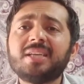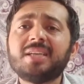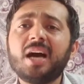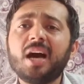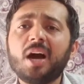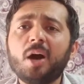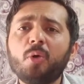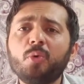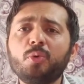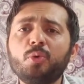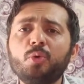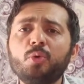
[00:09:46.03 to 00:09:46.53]

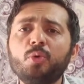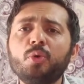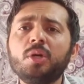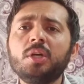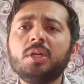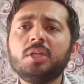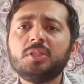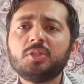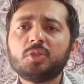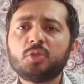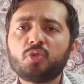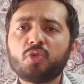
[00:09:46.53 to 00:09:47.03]
how to
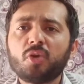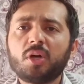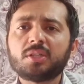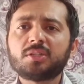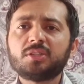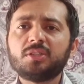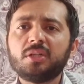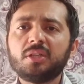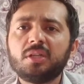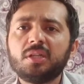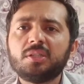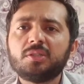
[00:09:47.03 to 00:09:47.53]

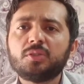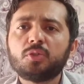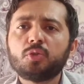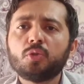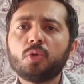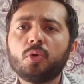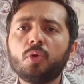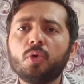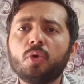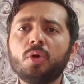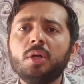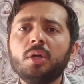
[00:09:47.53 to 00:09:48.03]
structure it.
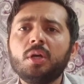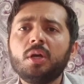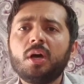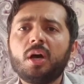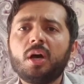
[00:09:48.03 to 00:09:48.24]
So